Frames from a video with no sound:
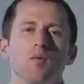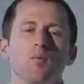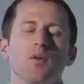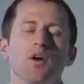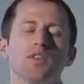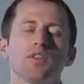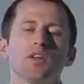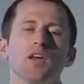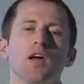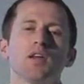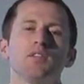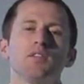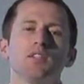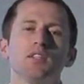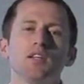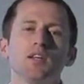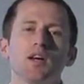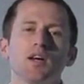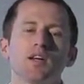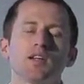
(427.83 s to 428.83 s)
But the
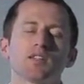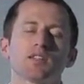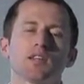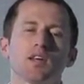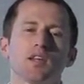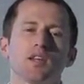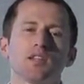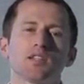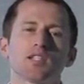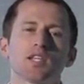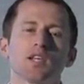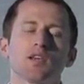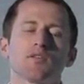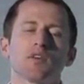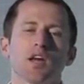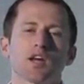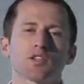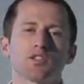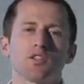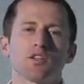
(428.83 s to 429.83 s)
idea is that instead of
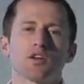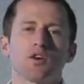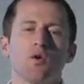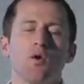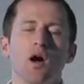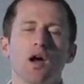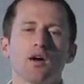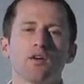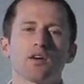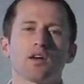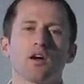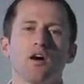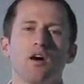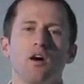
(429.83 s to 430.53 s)
actually acquiring